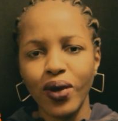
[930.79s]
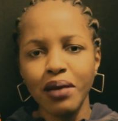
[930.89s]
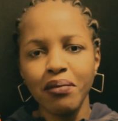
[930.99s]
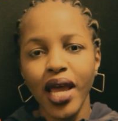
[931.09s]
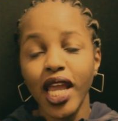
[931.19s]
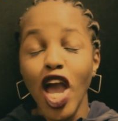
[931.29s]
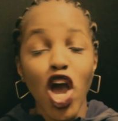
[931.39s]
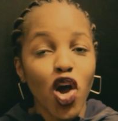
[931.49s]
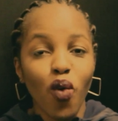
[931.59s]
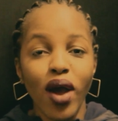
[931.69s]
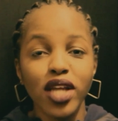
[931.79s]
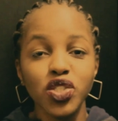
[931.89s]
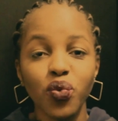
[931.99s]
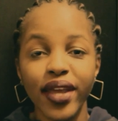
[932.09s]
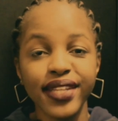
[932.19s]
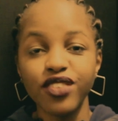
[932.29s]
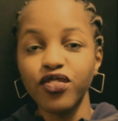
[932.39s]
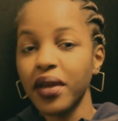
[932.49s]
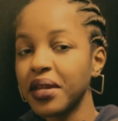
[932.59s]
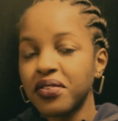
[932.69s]
And I'm like, why aren't you waiting
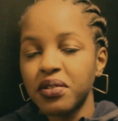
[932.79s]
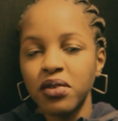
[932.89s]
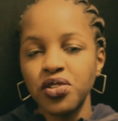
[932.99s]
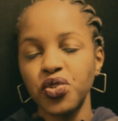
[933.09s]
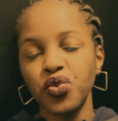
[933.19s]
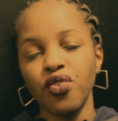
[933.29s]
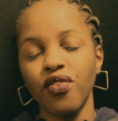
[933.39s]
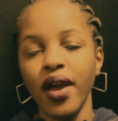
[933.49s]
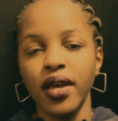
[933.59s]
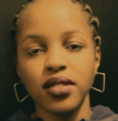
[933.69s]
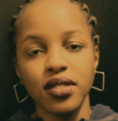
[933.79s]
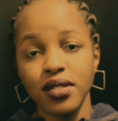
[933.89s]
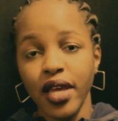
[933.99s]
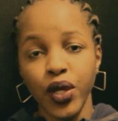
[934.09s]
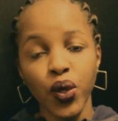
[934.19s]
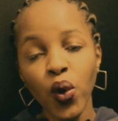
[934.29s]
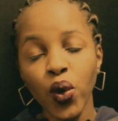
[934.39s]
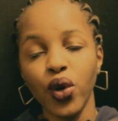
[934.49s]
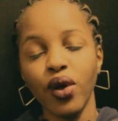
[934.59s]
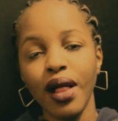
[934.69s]
for end of semester to revise? She's like, no
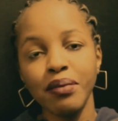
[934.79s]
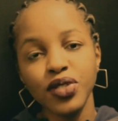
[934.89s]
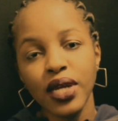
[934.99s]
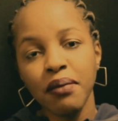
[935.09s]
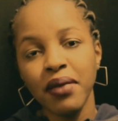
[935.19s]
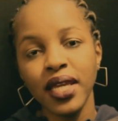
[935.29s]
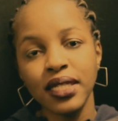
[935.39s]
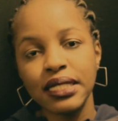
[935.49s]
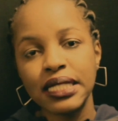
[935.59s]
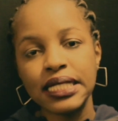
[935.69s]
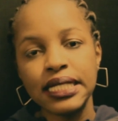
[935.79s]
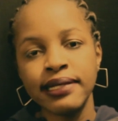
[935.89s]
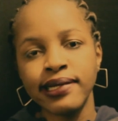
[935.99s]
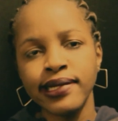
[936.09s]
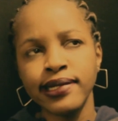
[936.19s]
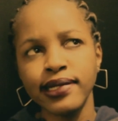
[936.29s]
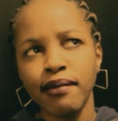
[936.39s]
girl, I'm trying to make it to the dean's list.